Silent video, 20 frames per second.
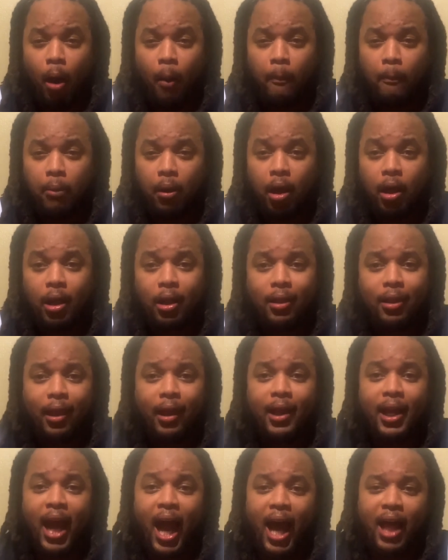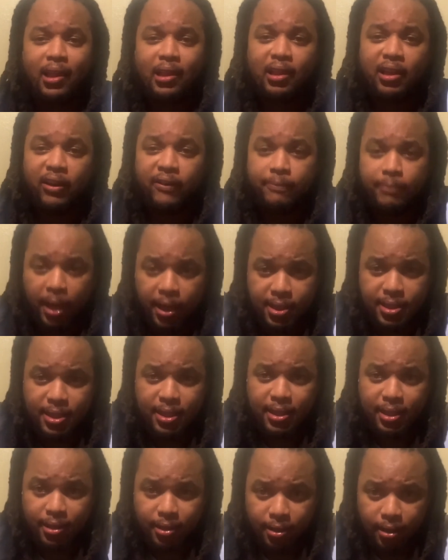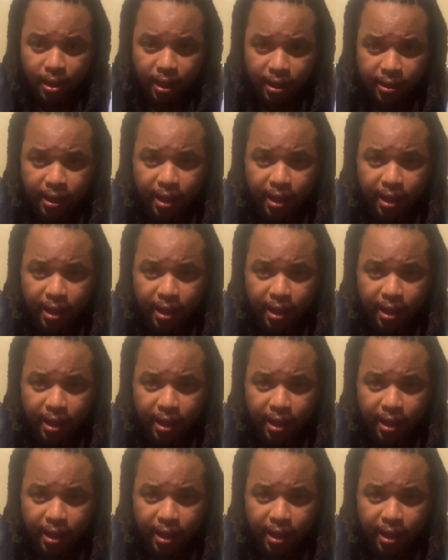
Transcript: But like I love my city a lot.